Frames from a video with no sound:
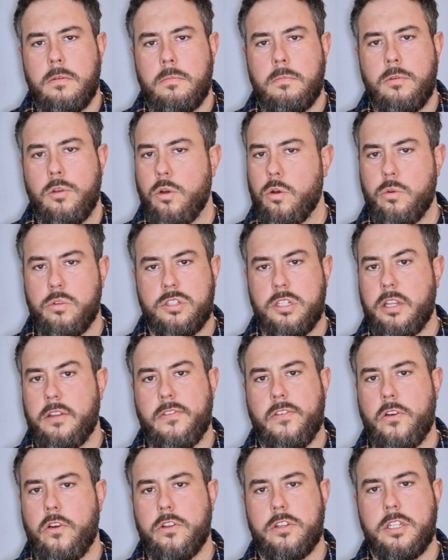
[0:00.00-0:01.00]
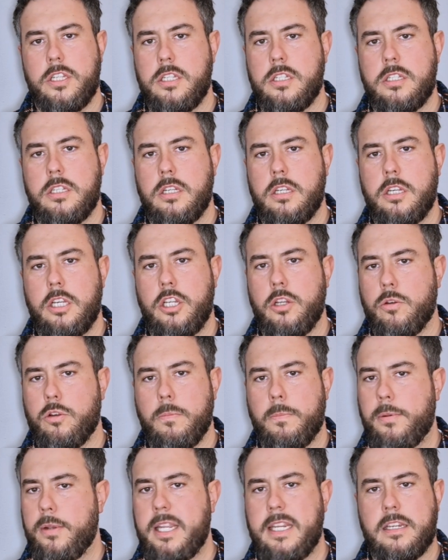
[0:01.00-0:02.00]
loads in their 40s, you know,
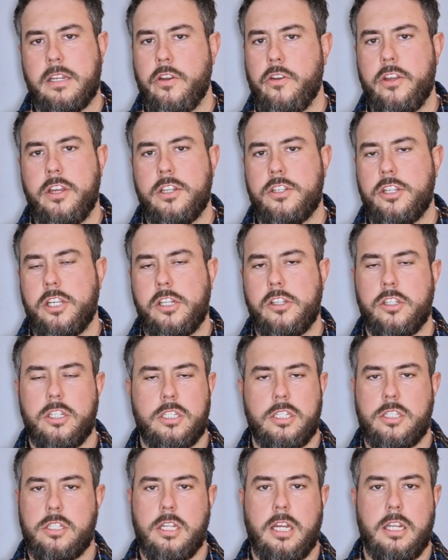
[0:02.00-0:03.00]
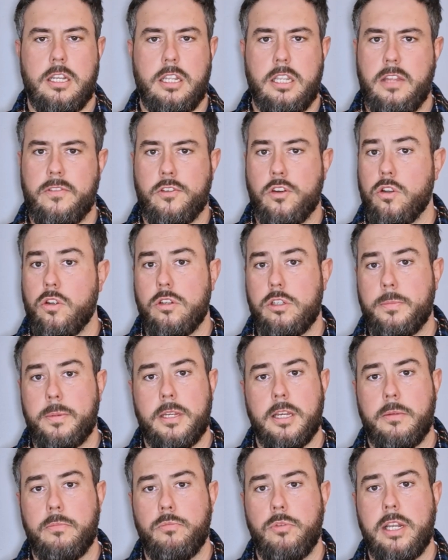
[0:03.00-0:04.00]
complete career changes, and they've gone on to
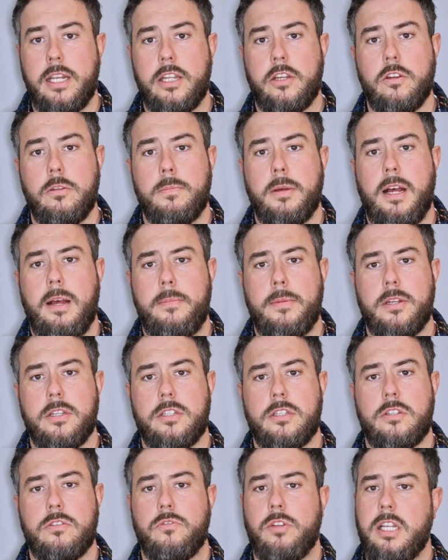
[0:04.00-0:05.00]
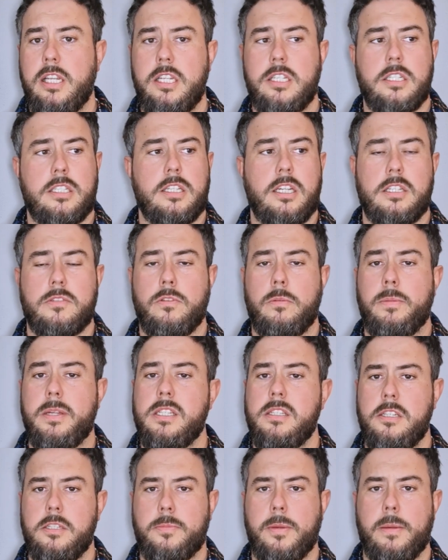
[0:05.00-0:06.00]
become really good barbers, really successful
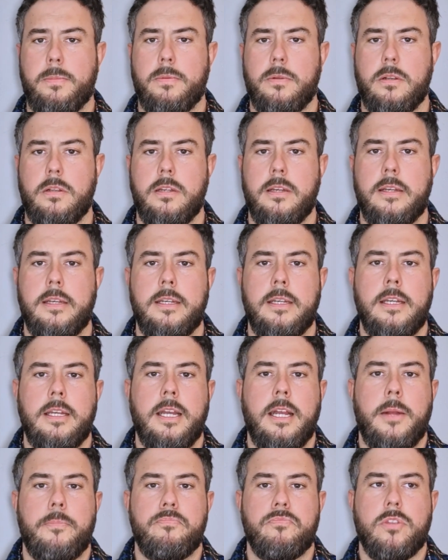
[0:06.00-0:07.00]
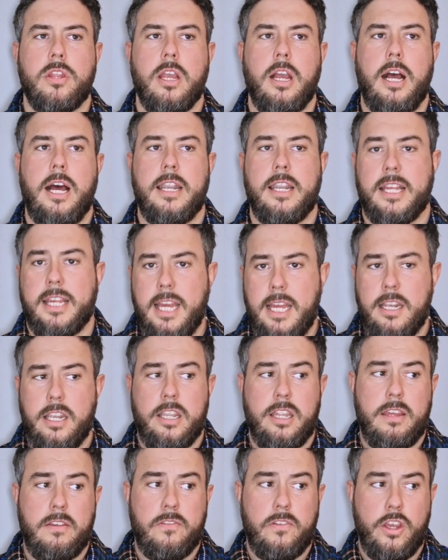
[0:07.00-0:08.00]
business people. And again,
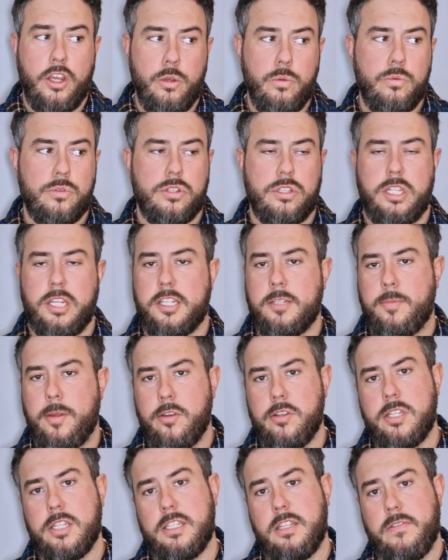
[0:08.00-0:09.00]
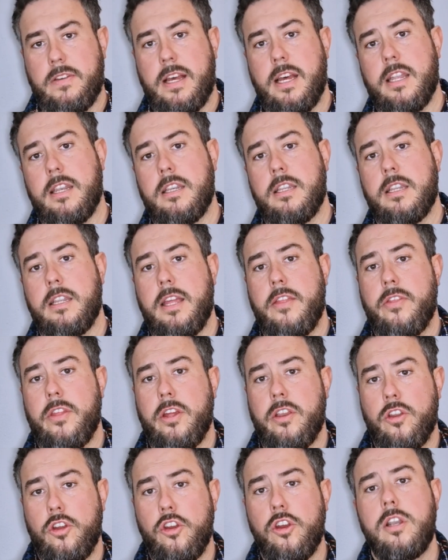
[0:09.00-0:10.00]
they've used the experiences they've had in
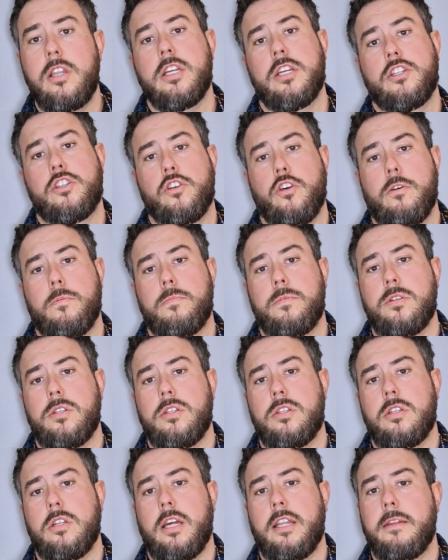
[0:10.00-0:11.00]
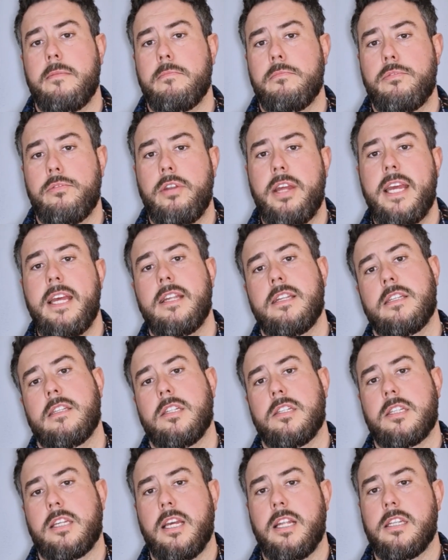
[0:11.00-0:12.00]
their earlier jobs and embraced the
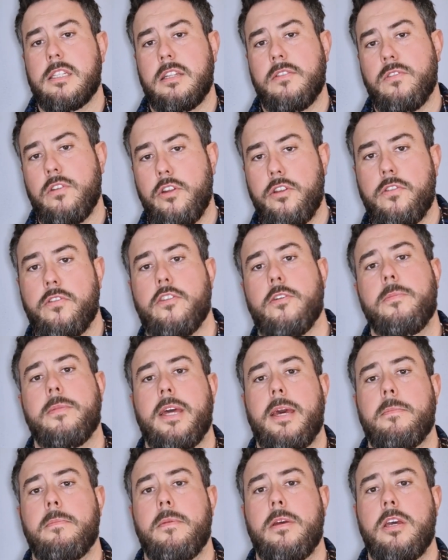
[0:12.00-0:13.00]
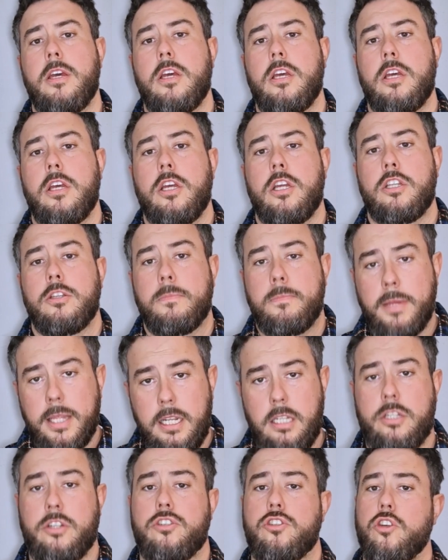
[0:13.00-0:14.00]
skills they've learned from them to
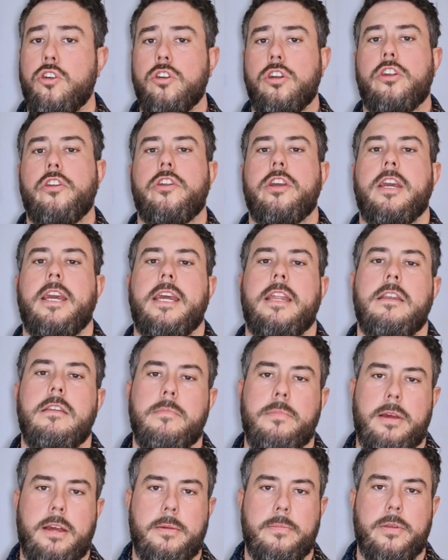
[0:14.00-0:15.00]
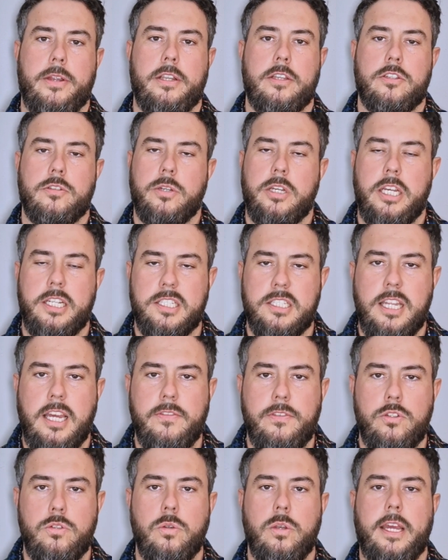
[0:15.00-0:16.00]
build a strong career in barbering. So it's
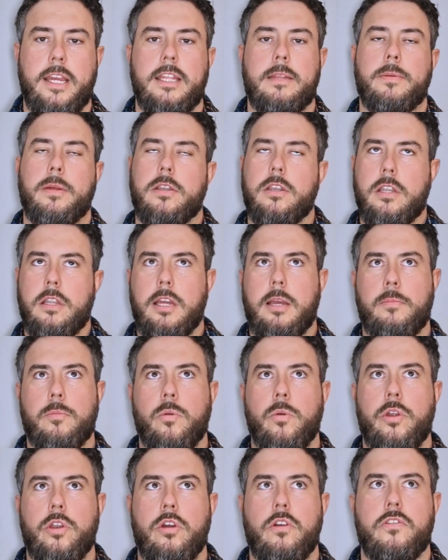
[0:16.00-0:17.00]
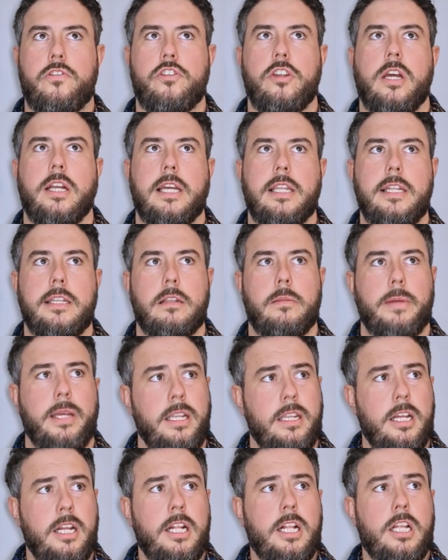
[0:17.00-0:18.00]
never too late, but I'm going off track a little
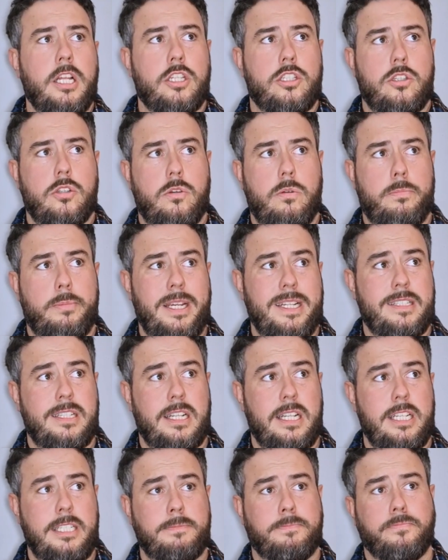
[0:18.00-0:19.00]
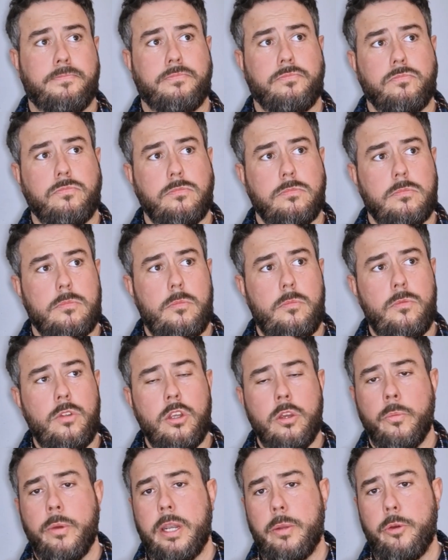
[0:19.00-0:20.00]
bit. So basically,
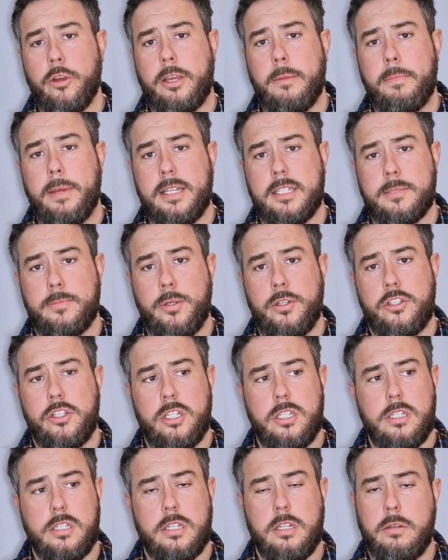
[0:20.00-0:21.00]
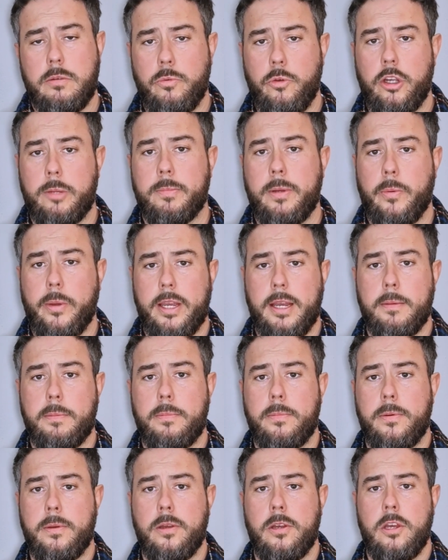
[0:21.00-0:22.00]
when I work in builders merchants, work my way
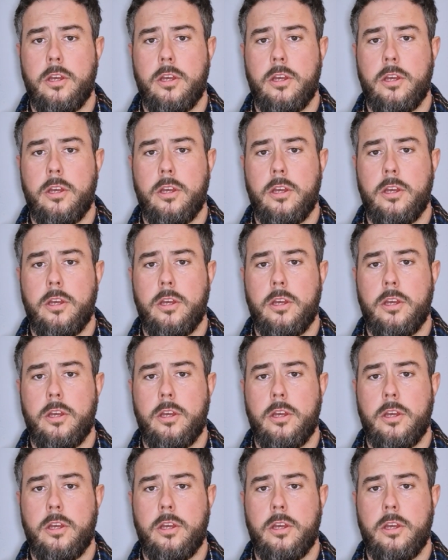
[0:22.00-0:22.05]
up